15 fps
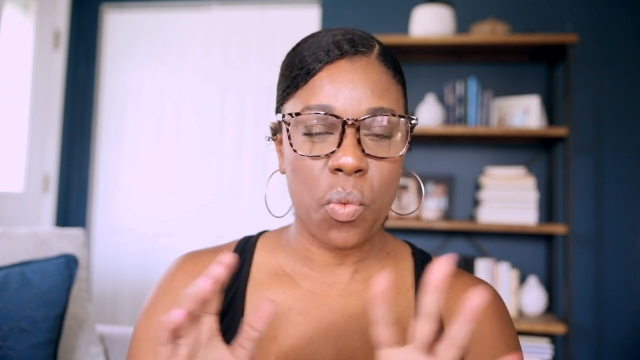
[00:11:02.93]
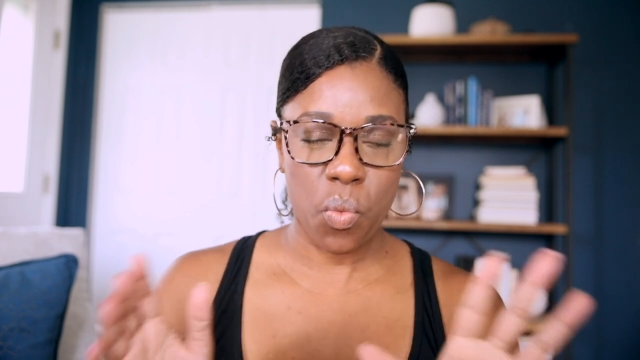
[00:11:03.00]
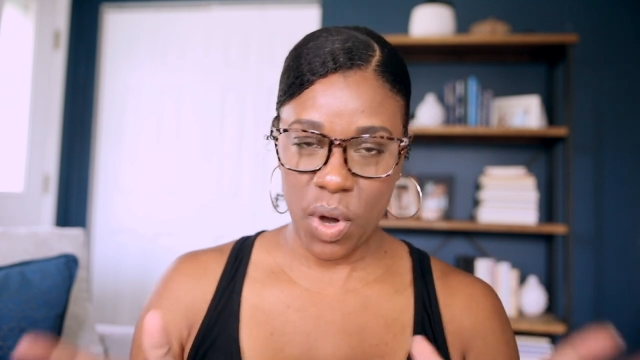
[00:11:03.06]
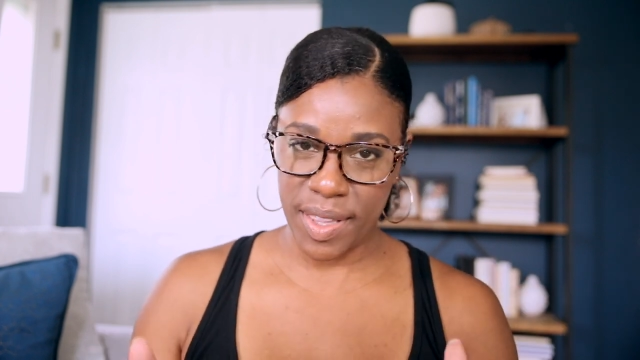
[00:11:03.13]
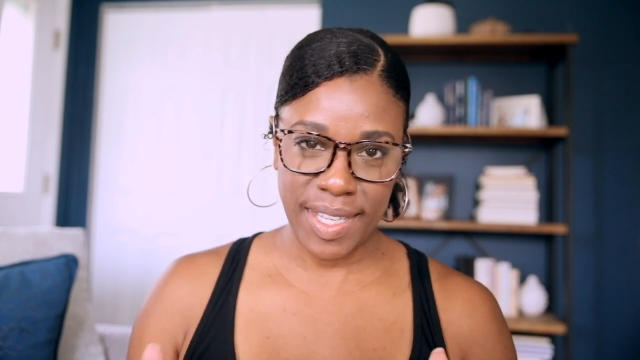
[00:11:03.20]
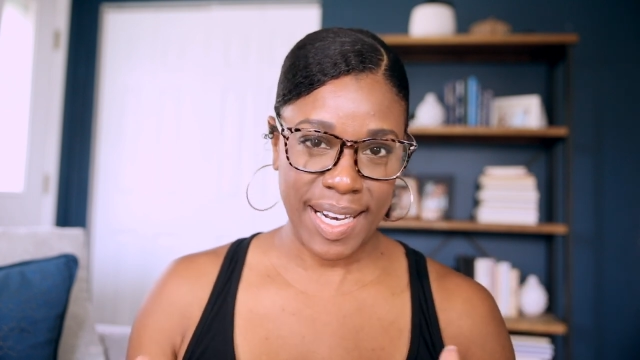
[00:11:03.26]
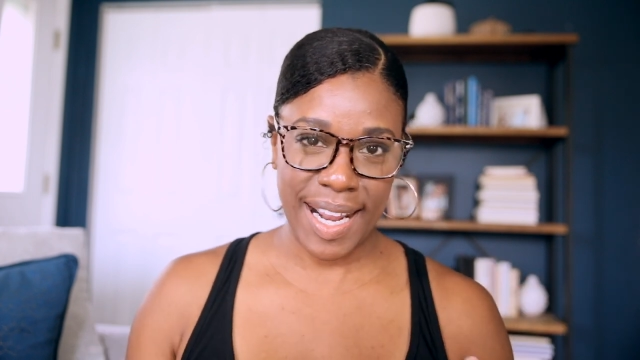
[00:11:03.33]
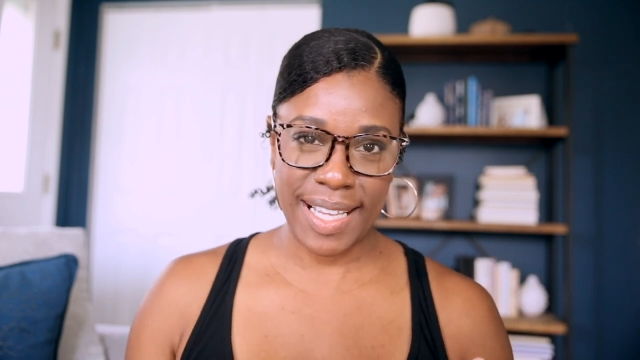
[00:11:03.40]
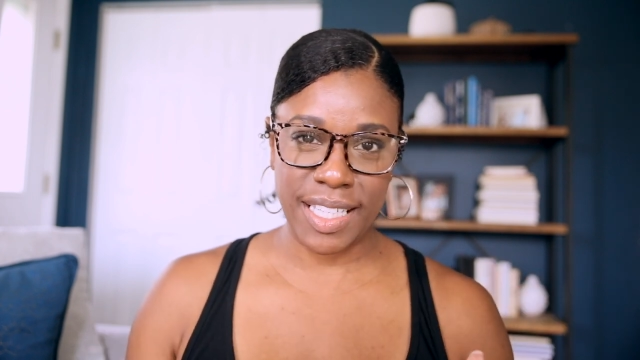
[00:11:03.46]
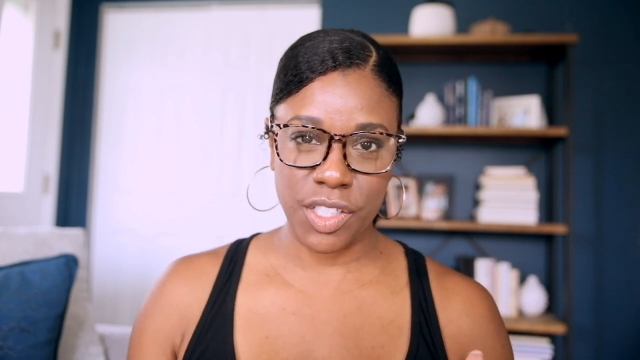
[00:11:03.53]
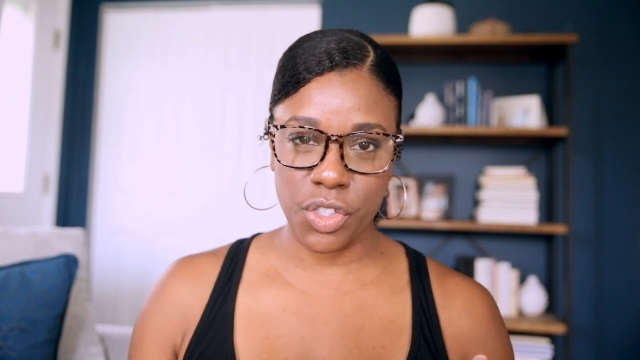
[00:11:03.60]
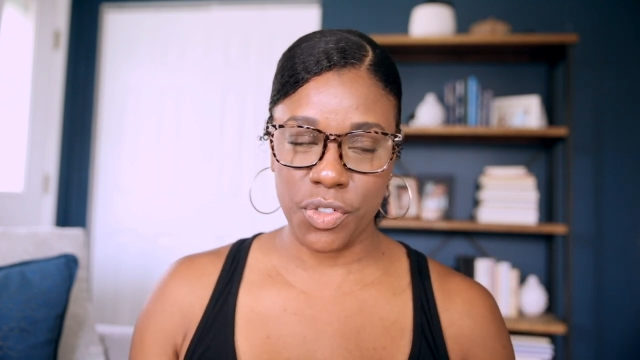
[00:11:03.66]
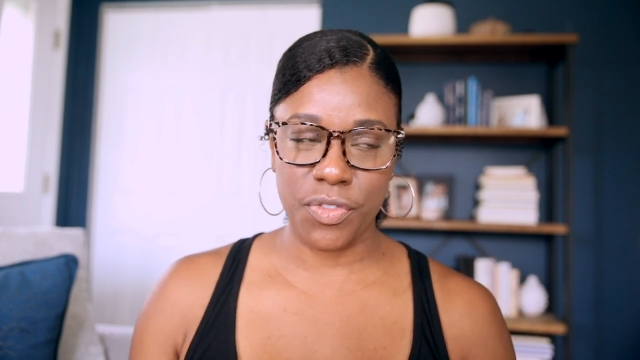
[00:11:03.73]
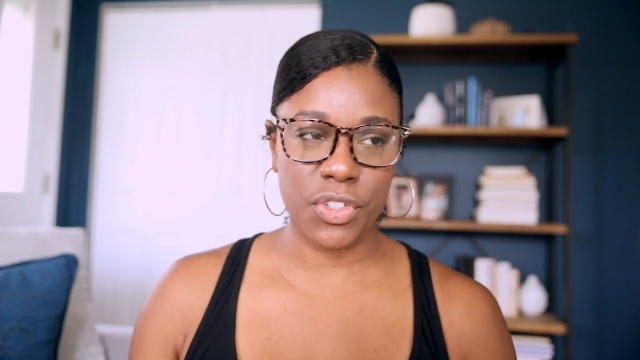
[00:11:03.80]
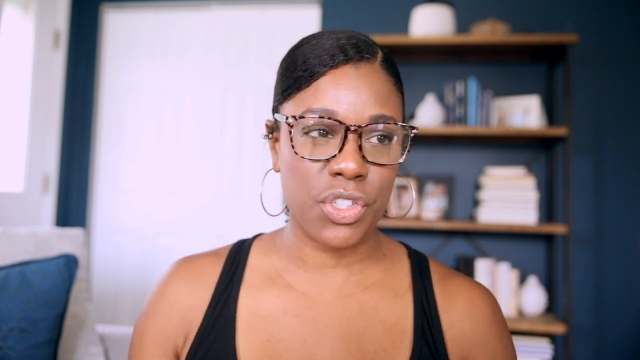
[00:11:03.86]
one that I can
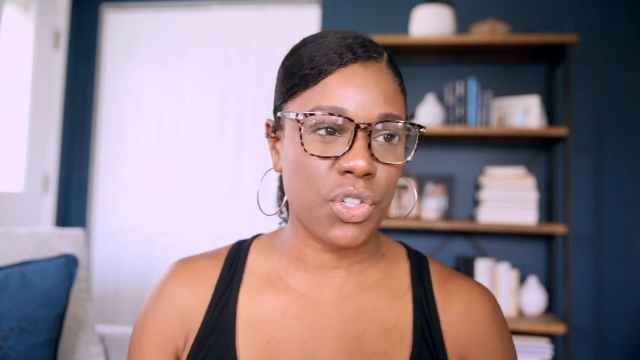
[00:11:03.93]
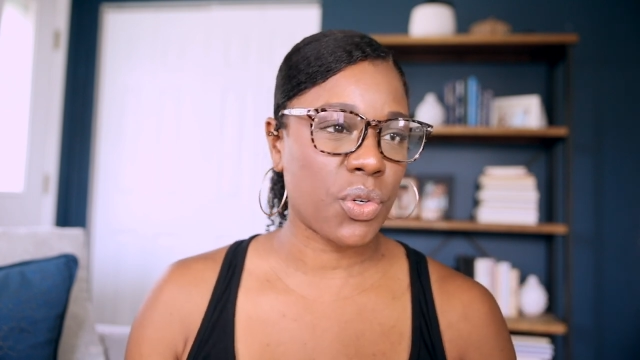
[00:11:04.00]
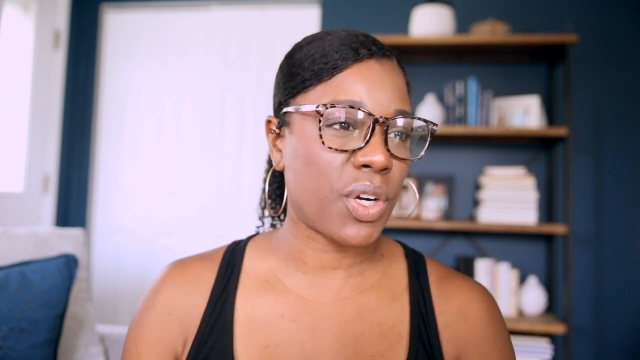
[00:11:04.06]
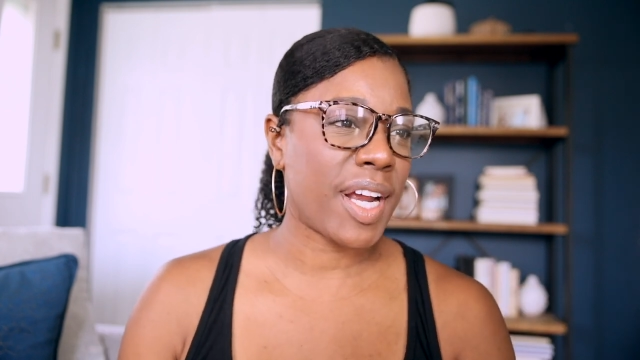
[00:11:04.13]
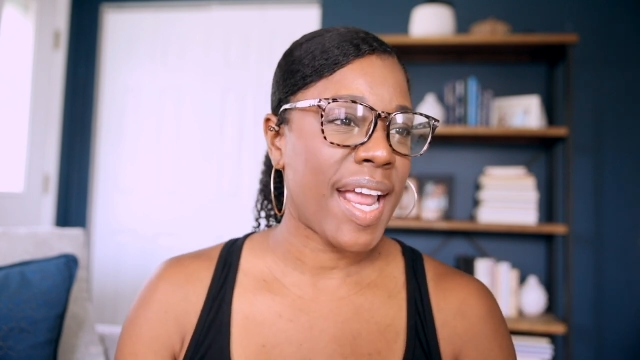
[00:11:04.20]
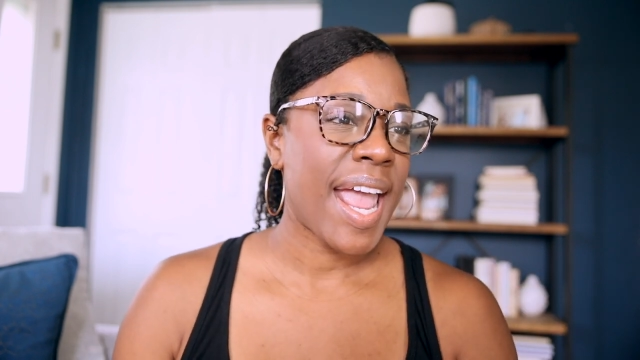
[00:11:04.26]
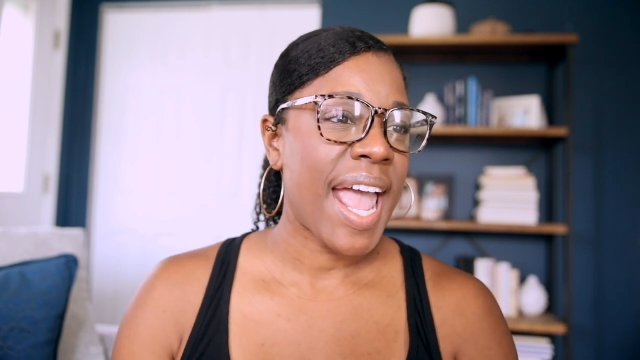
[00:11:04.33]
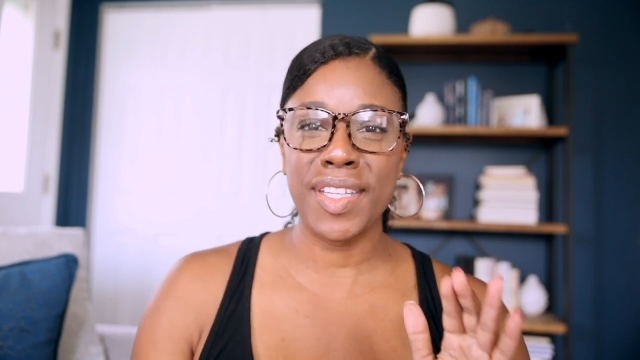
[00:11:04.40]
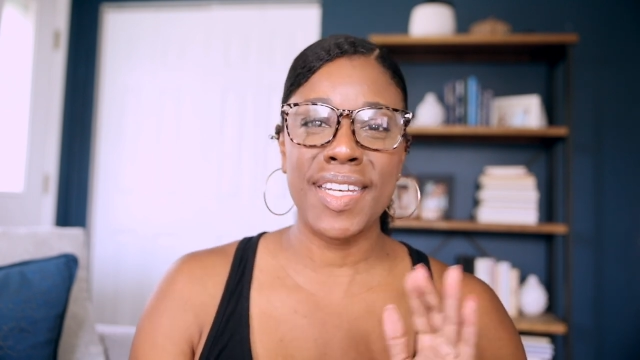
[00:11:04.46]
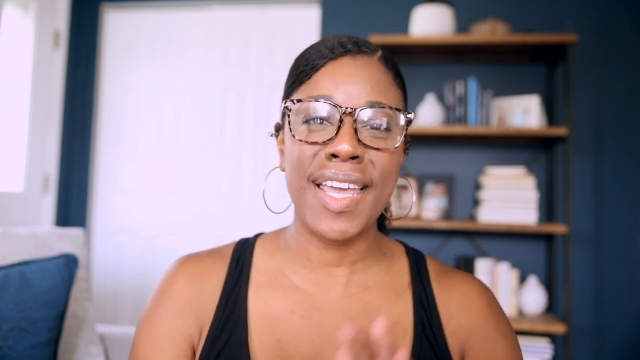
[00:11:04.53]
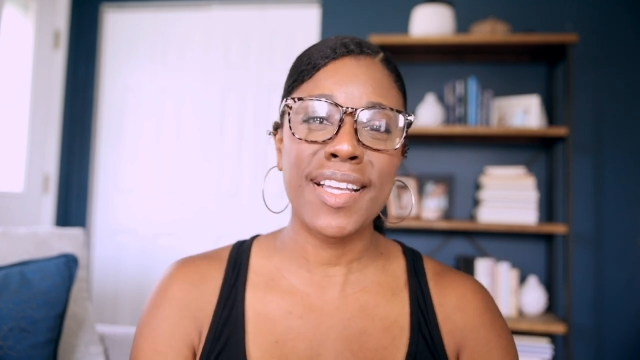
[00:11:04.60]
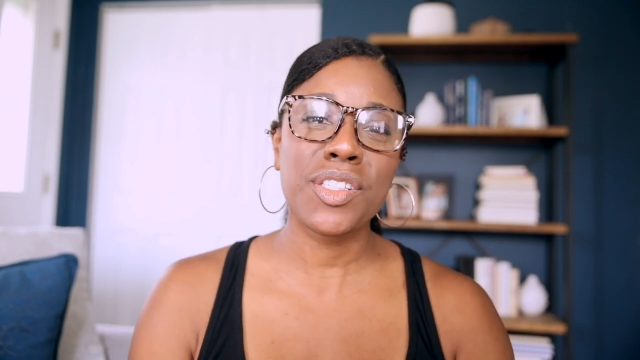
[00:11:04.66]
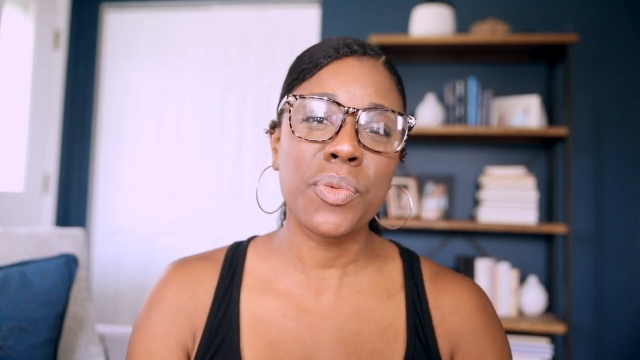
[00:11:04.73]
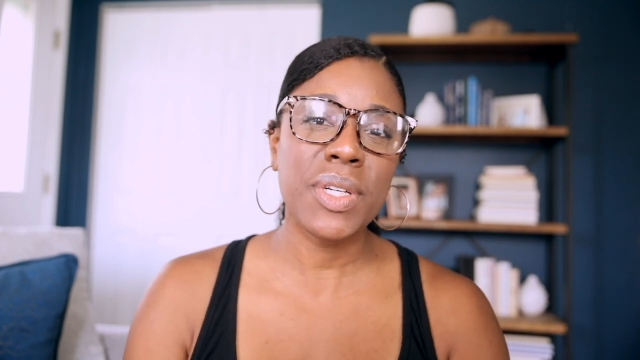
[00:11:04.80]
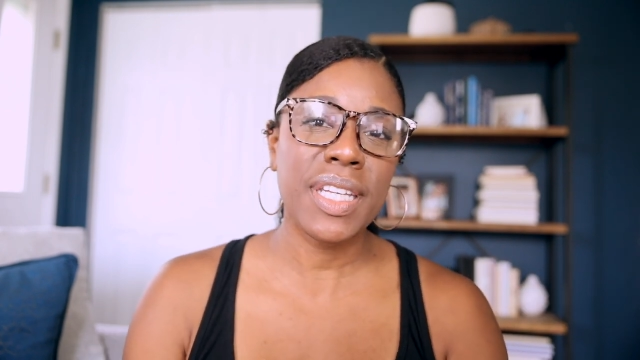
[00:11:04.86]
do for sure. The
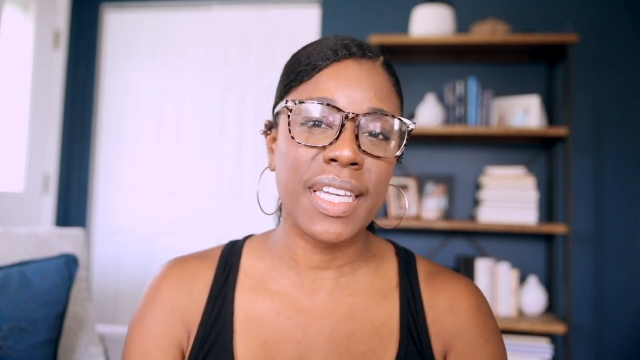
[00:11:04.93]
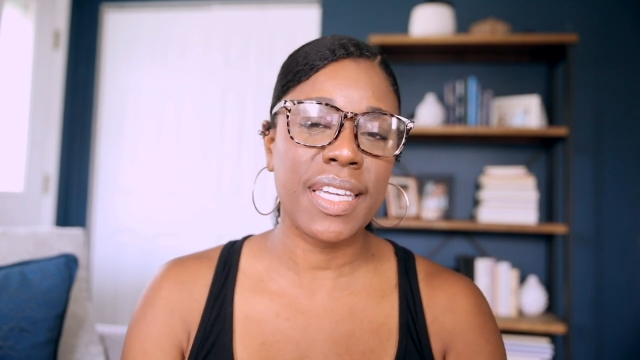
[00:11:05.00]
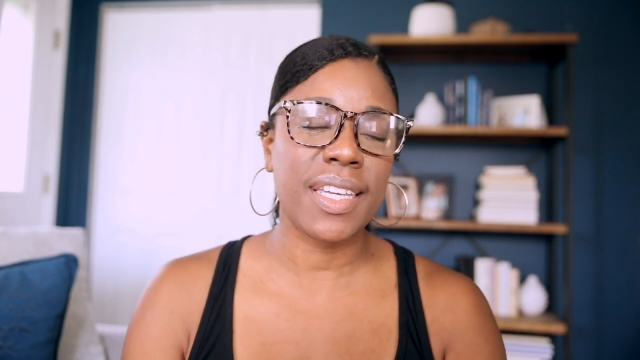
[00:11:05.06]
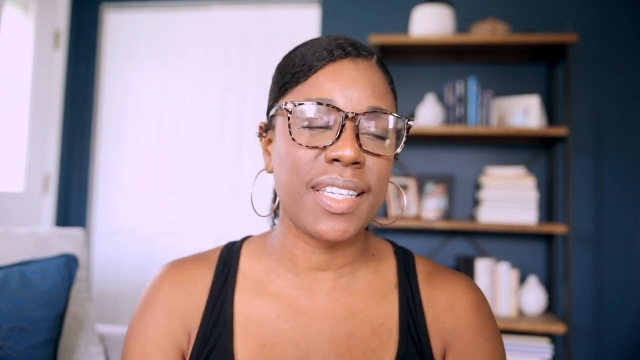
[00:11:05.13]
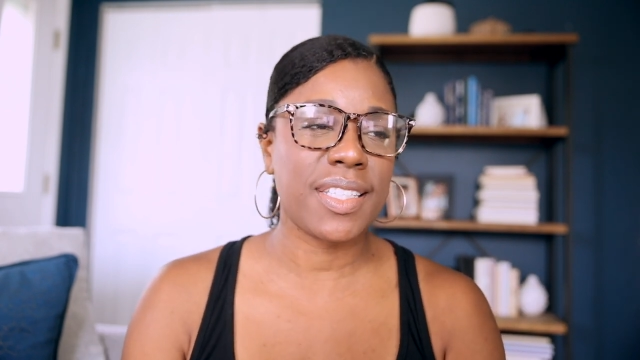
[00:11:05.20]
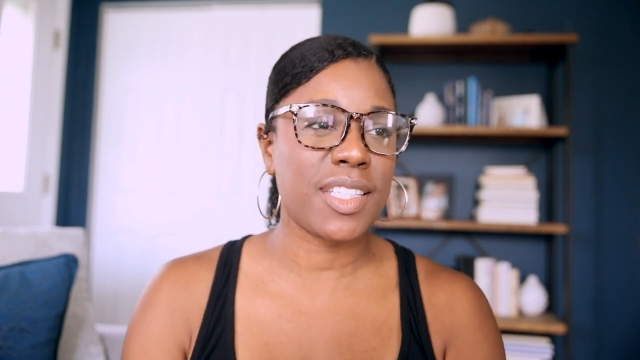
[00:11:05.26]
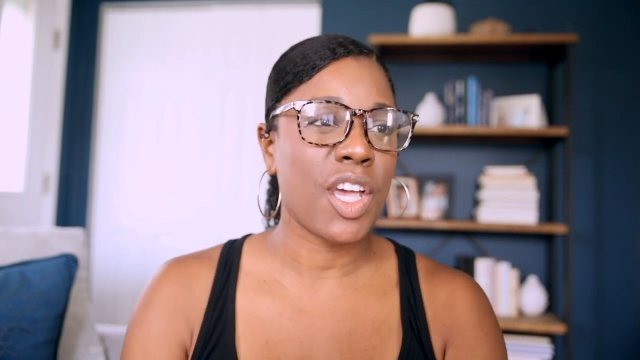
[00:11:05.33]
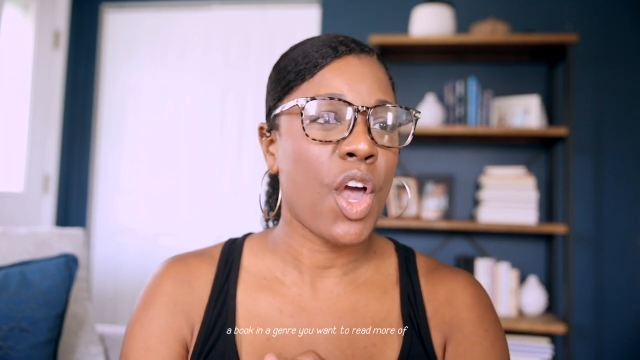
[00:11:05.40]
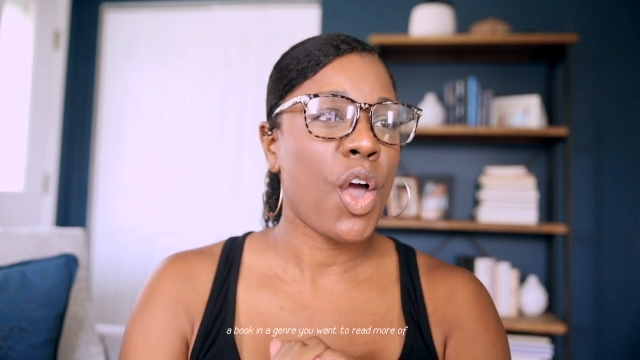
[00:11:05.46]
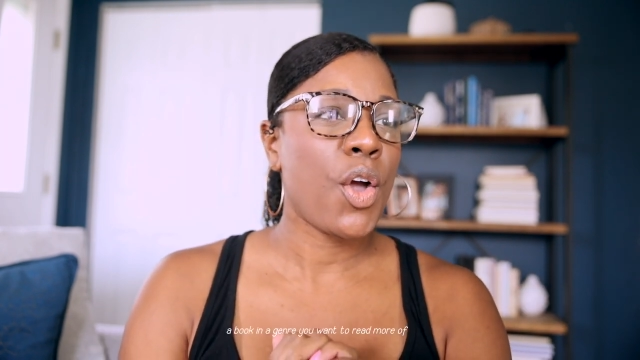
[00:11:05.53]
next one is